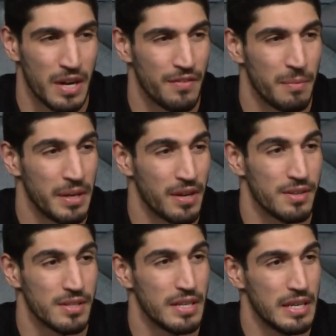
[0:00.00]
whatever,
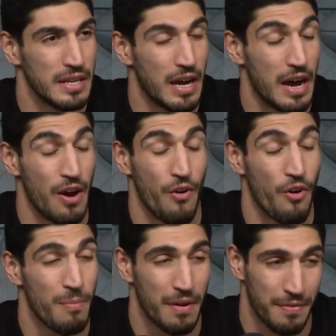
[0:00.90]

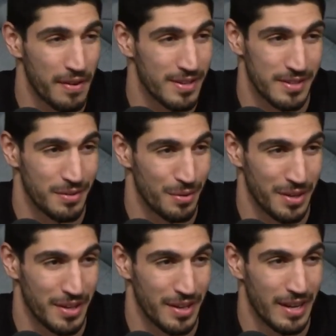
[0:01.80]
or my friends in
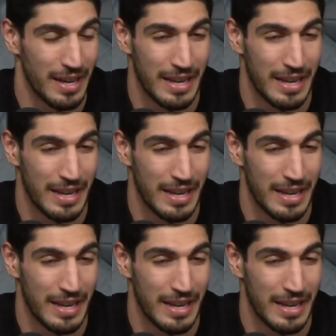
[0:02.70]
Turkey.